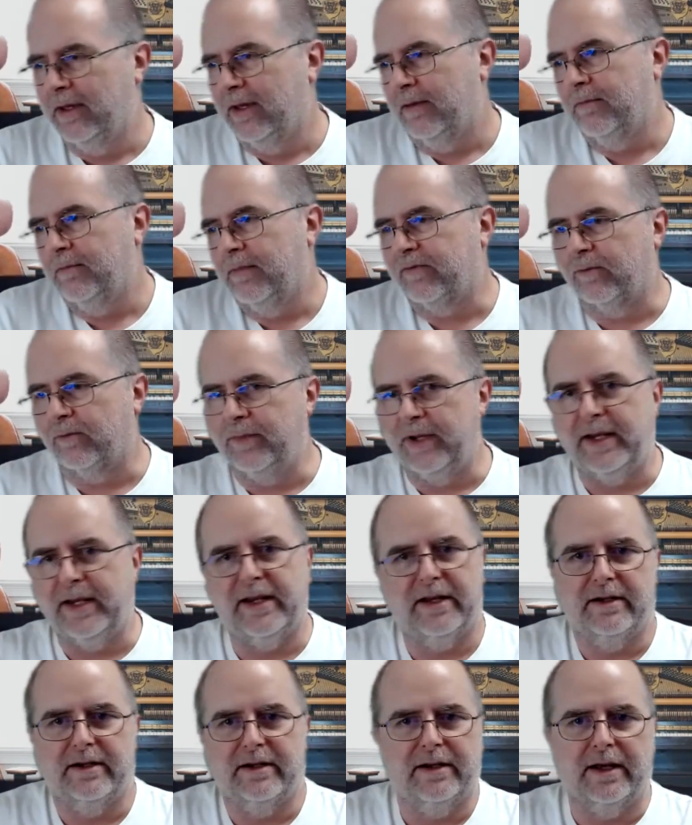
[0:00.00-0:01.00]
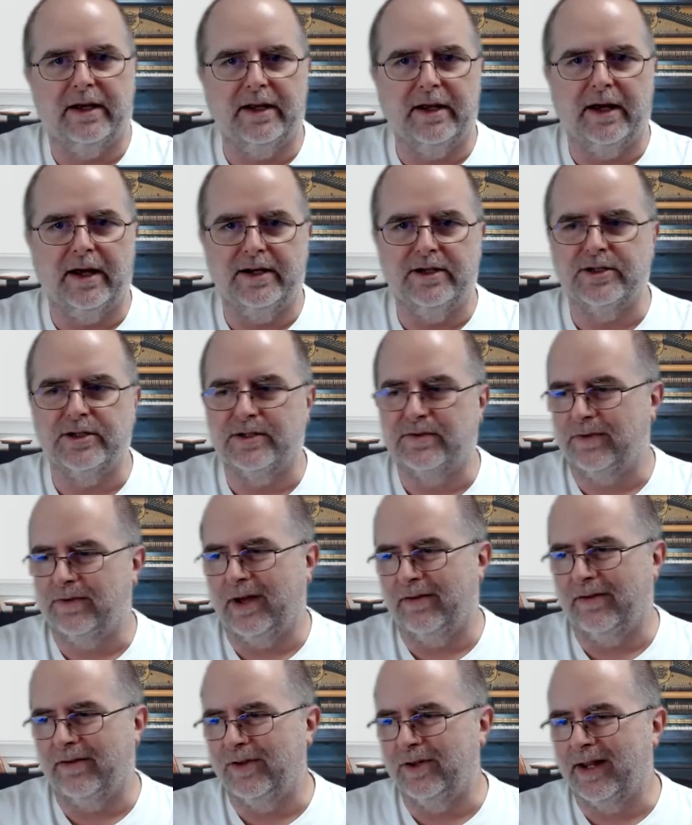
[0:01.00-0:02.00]
But for me, I
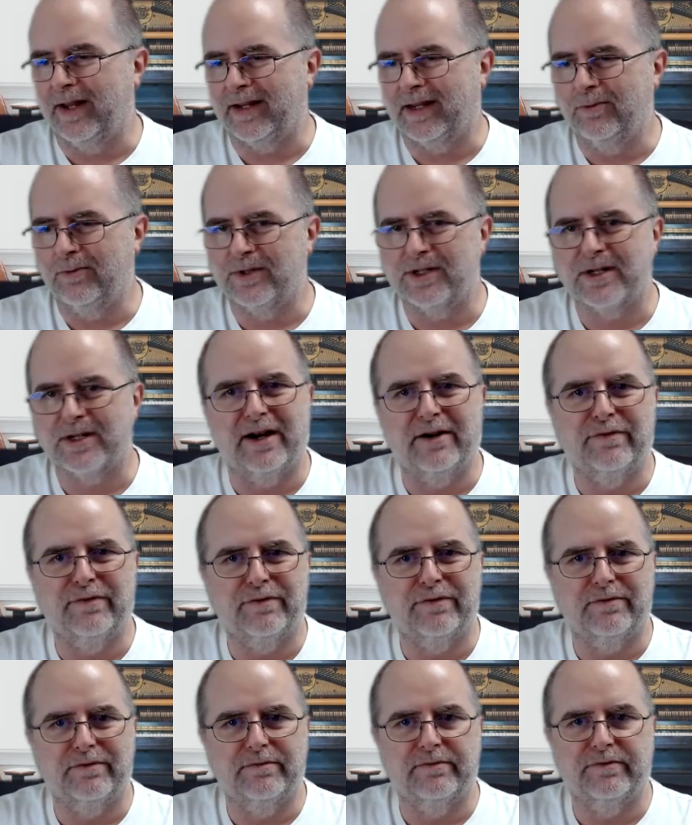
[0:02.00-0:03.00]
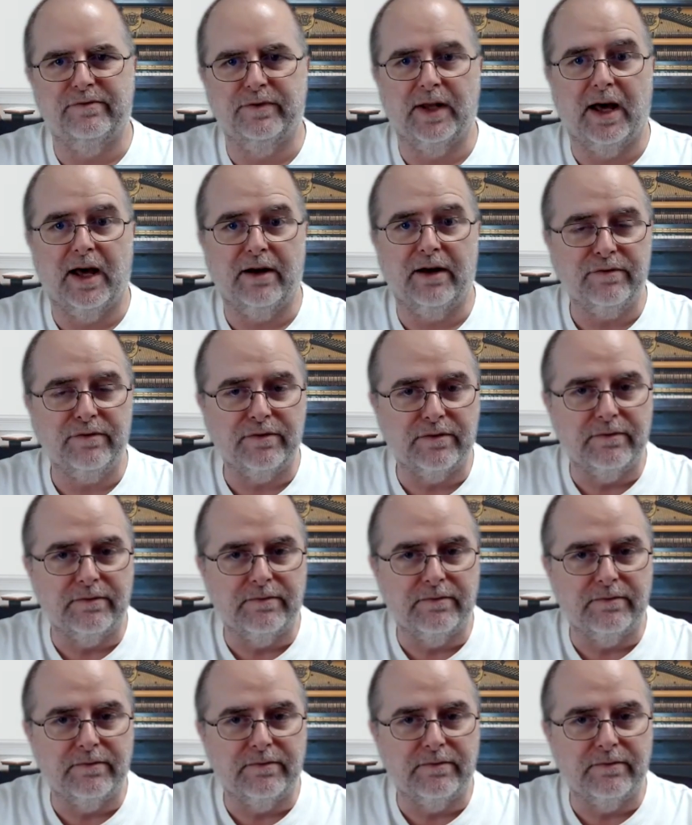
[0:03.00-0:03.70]
feel like it was kind of fluff.